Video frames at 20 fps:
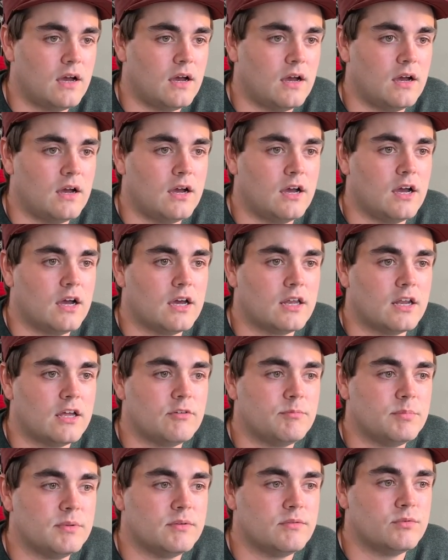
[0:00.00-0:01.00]
uh, and
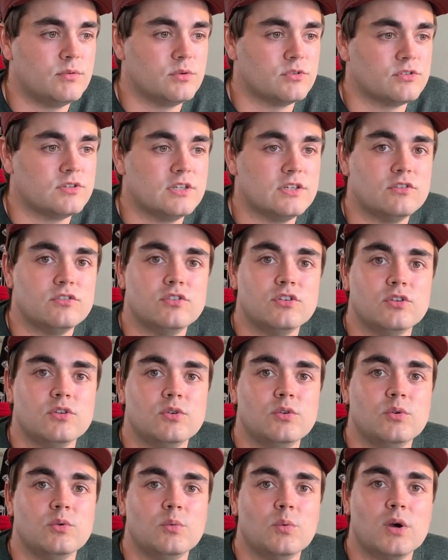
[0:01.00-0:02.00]
I've been fortunate
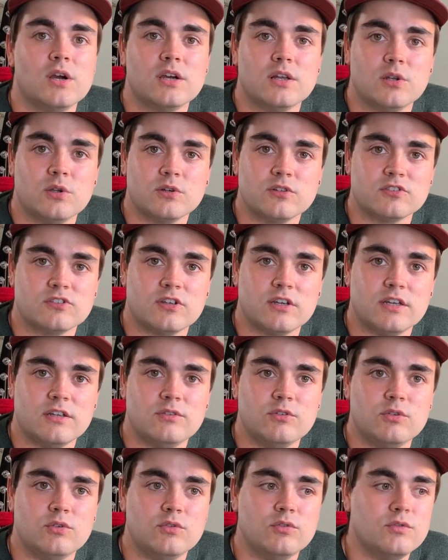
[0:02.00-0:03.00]
to work
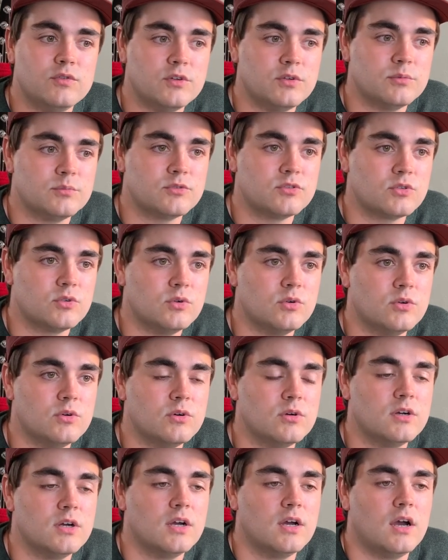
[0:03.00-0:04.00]
alongside to film score